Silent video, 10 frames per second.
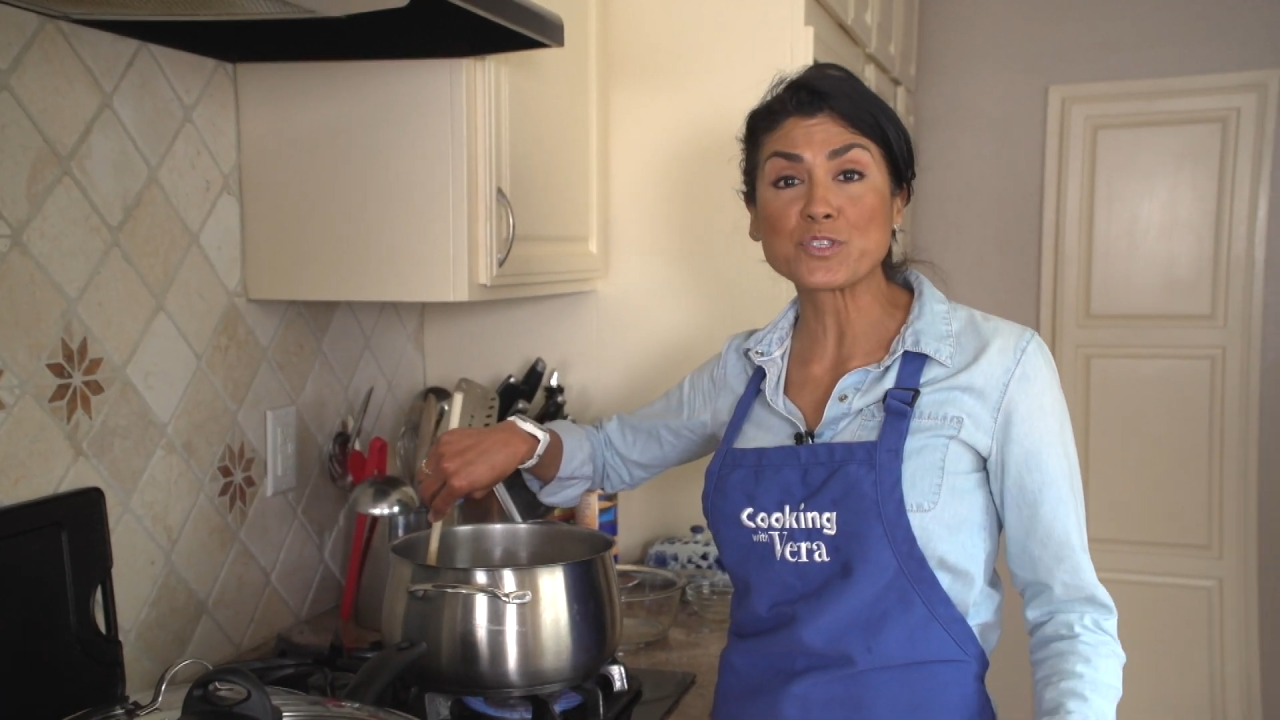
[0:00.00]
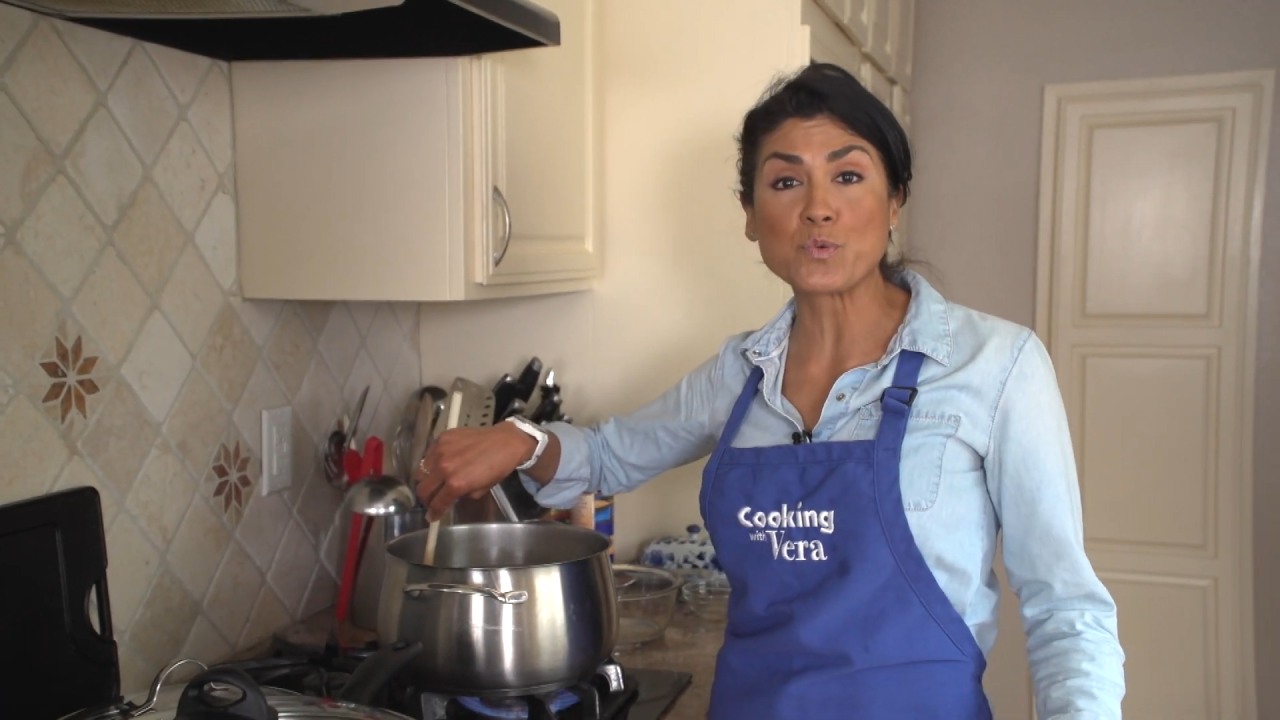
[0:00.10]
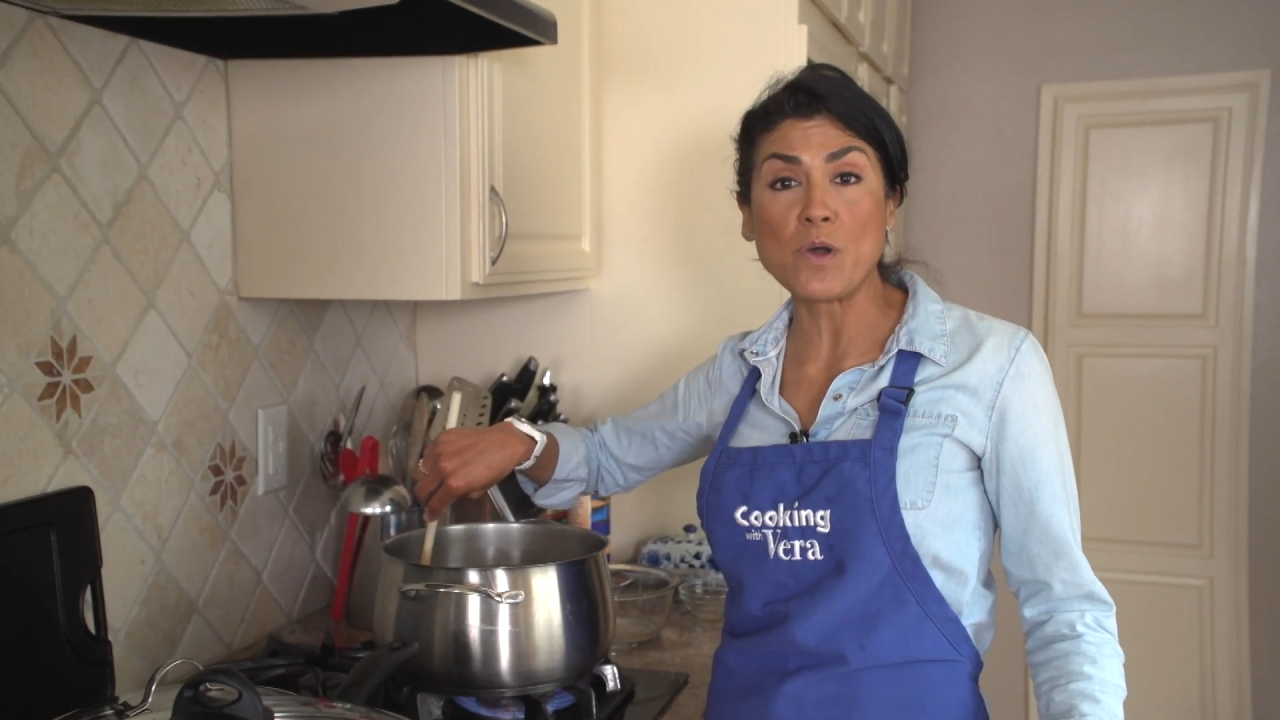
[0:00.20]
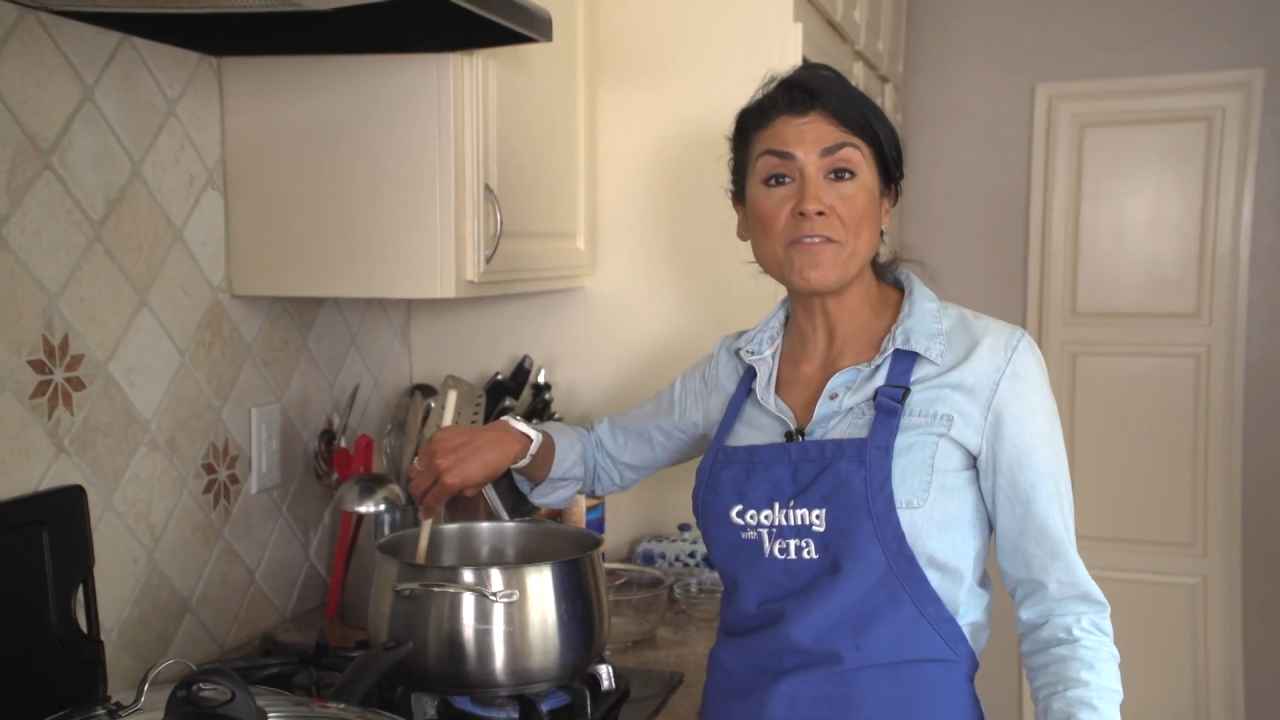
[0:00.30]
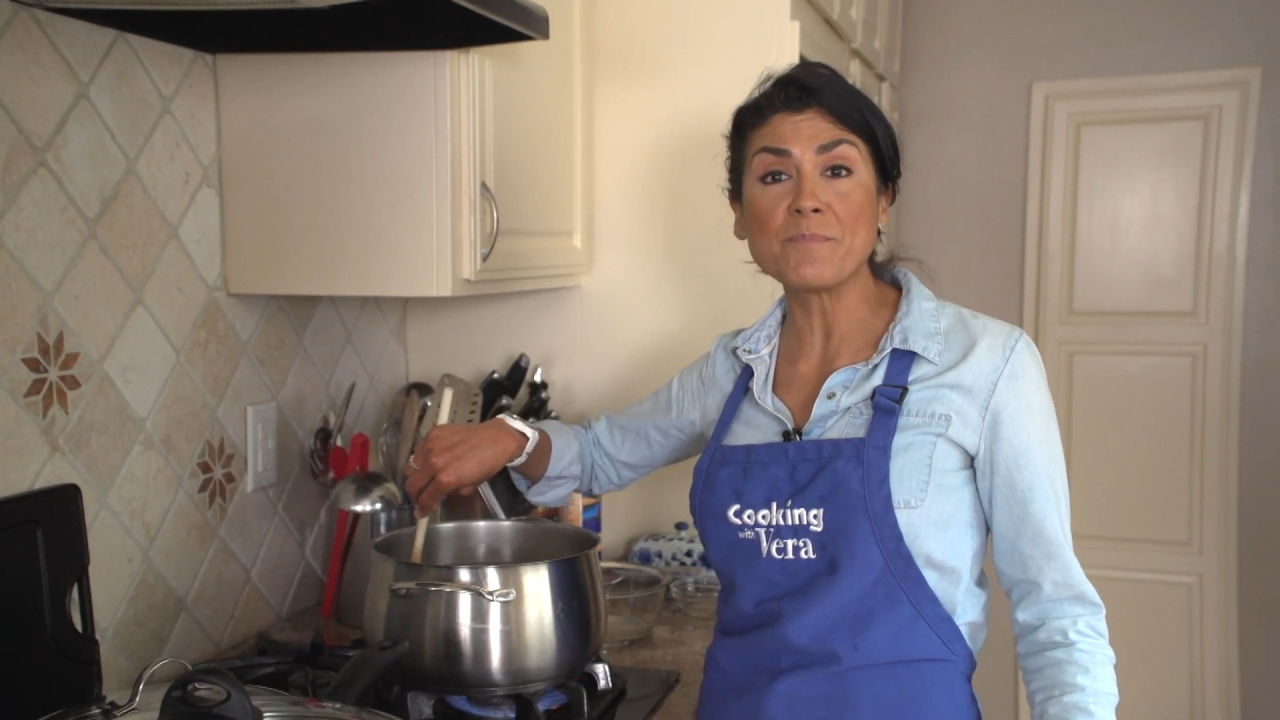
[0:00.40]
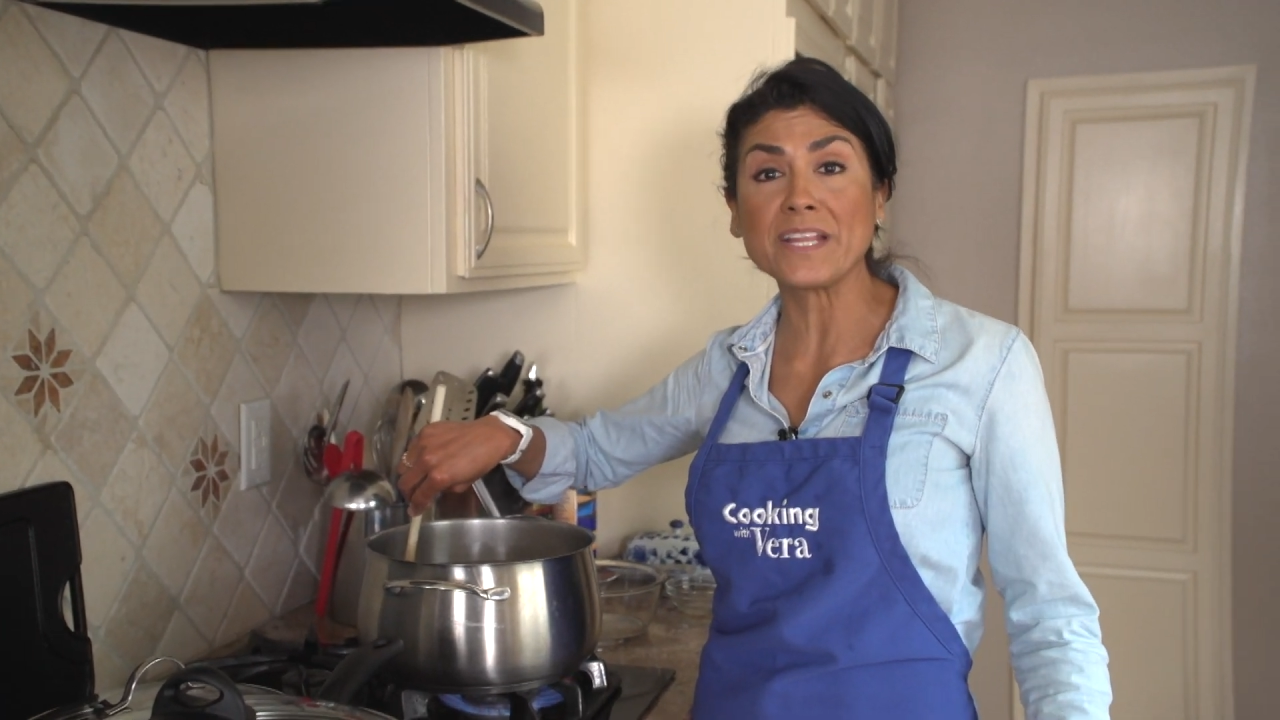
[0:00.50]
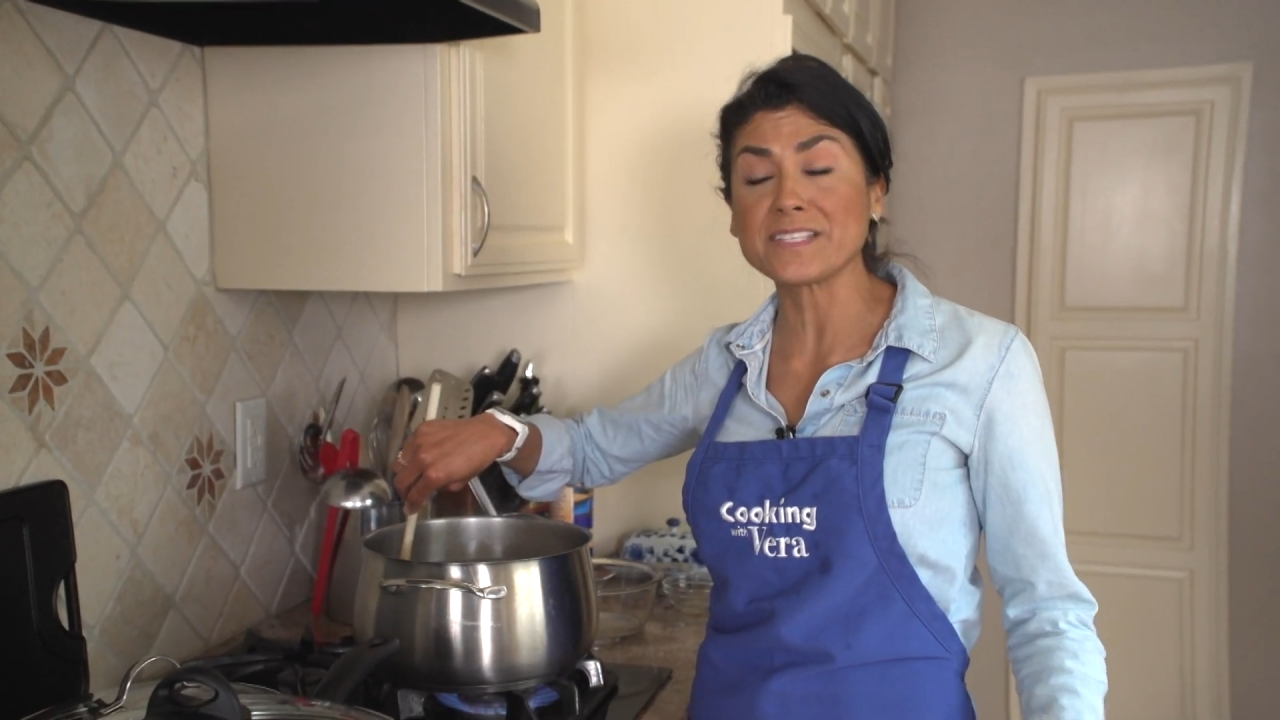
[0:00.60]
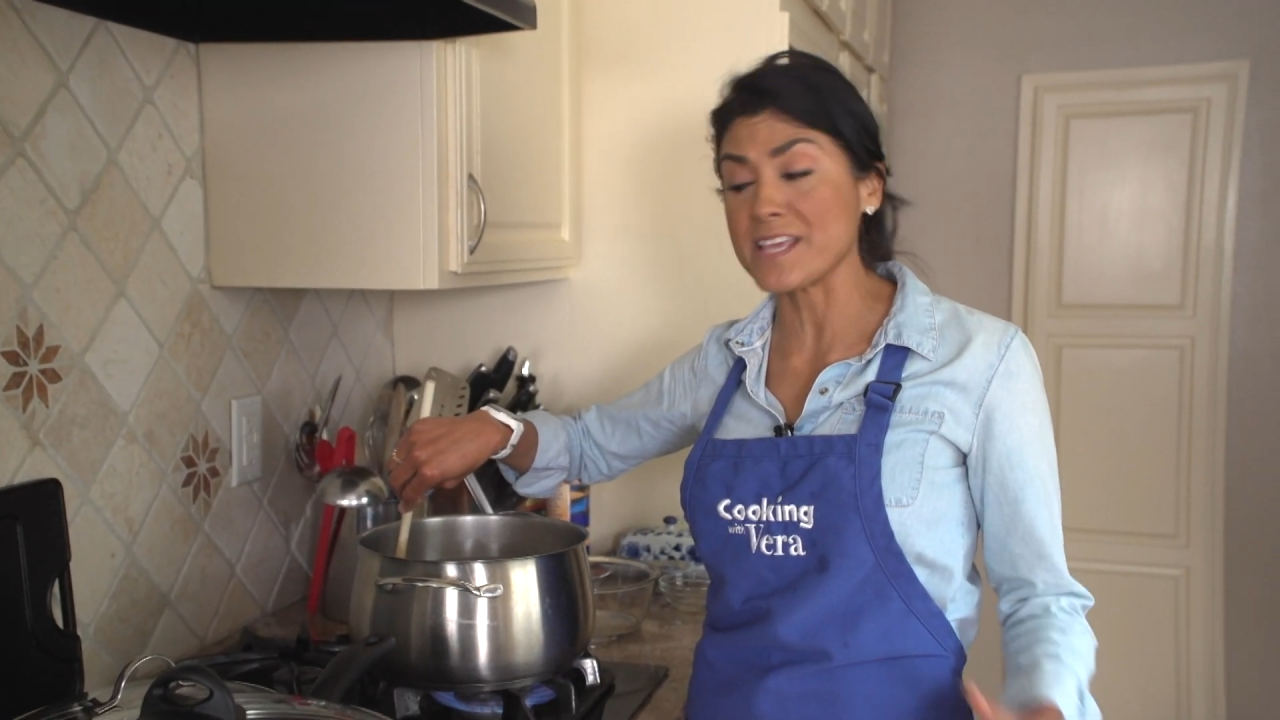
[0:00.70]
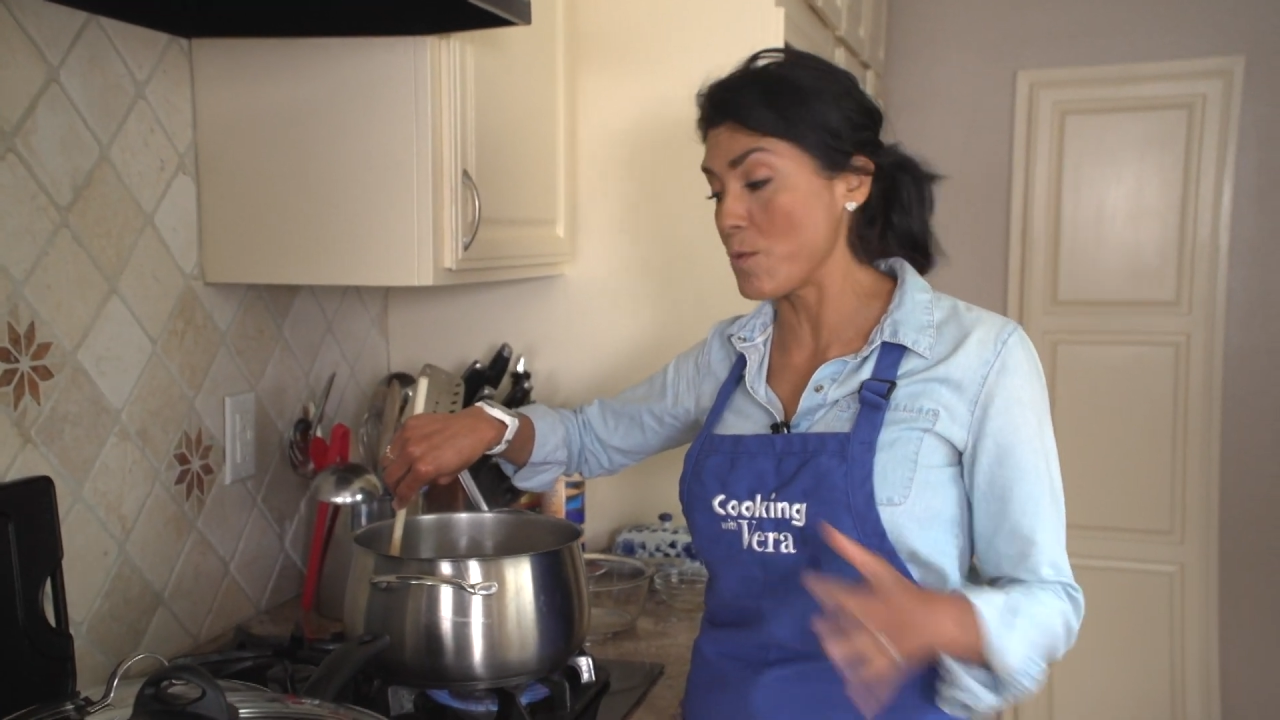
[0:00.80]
12 minutes,